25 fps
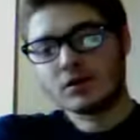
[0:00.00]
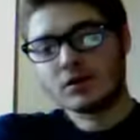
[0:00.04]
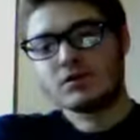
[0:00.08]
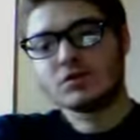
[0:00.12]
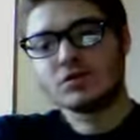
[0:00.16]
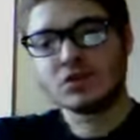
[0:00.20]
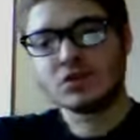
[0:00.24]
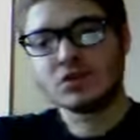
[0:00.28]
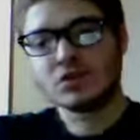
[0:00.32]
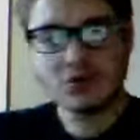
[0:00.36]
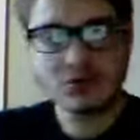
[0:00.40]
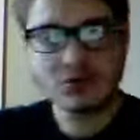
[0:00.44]

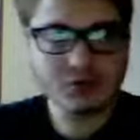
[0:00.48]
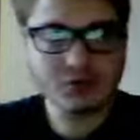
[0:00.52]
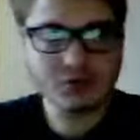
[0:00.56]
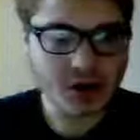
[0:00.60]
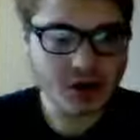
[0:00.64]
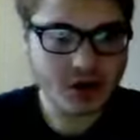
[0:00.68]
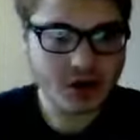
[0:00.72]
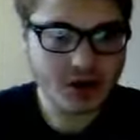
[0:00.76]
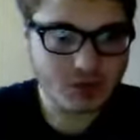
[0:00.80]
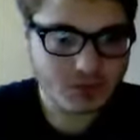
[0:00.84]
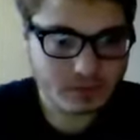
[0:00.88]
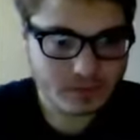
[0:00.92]
Do you
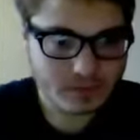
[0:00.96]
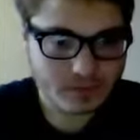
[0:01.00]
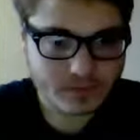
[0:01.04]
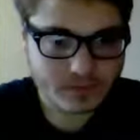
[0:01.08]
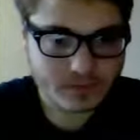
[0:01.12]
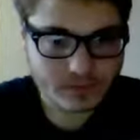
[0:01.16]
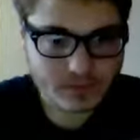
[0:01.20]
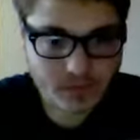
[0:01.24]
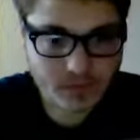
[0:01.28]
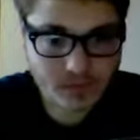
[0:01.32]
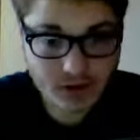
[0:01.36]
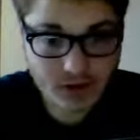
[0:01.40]
know,
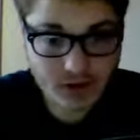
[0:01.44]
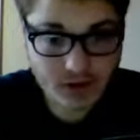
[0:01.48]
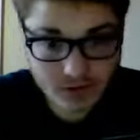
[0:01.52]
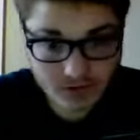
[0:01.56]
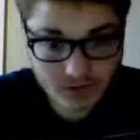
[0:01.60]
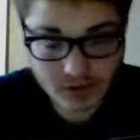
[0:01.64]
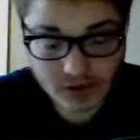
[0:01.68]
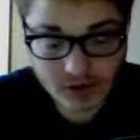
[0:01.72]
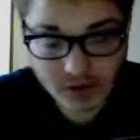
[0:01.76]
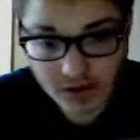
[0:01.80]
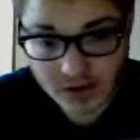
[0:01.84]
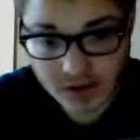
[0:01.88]

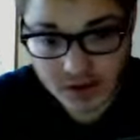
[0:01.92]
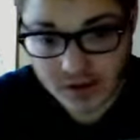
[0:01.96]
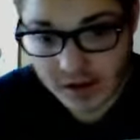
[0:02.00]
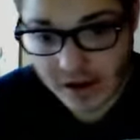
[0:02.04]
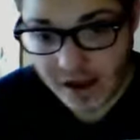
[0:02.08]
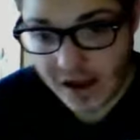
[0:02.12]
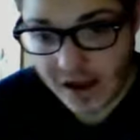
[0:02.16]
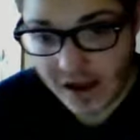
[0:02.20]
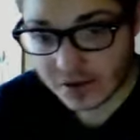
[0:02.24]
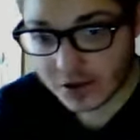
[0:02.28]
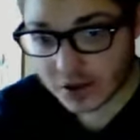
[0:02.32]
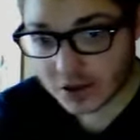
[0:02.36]
within the
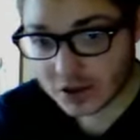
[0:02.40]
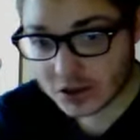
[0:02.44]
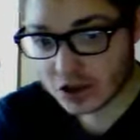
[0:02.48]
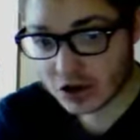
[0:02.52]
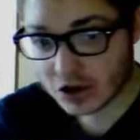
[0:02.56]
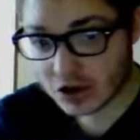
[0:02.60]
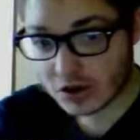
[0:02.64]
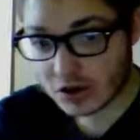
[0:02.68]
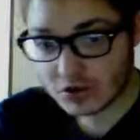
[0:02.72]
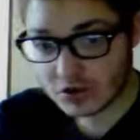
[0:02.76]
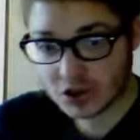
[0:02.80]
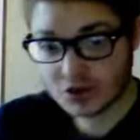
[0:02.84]
Catholic
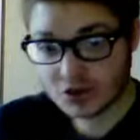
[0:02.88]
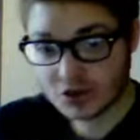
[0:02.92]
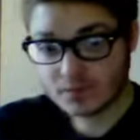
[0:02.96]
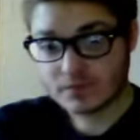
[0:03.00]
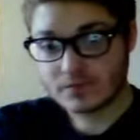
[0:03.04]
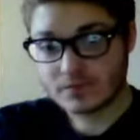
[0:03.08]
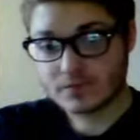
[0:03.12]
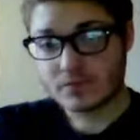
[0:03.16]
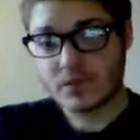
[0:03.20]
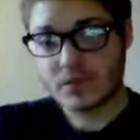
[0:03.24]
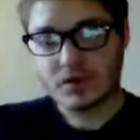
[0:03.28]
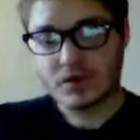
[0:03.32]
Church,
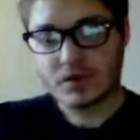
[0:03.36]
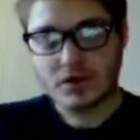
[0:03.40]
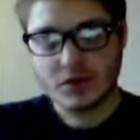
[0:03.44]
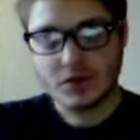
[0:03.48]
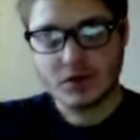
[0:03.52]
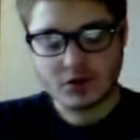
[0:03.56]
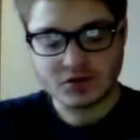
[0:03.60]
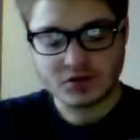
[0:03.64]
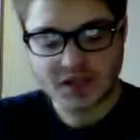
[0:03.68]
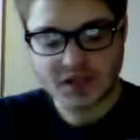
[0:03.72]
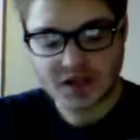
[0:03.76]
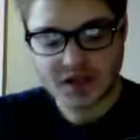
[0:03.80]

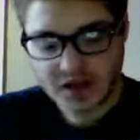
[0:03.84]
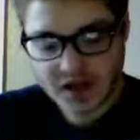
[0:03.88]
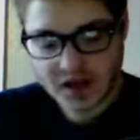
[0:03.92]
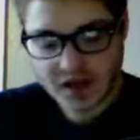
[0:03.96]
there's